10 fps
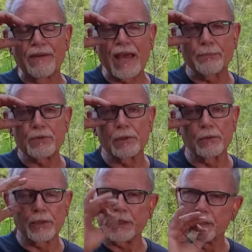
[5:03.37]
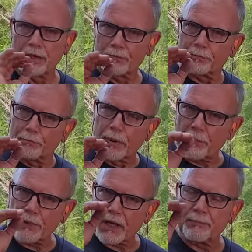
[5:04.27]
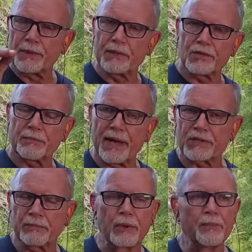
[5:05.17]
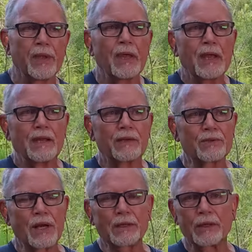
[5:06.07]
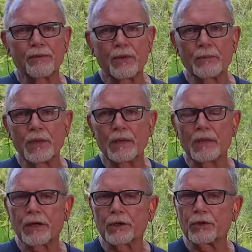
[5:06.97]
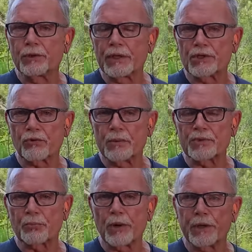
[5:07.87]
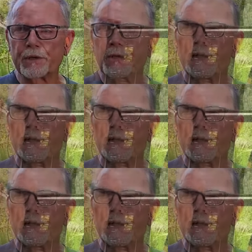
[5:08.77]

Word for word: absolutely bumping up against maximum, is not giving me a good extreme spread.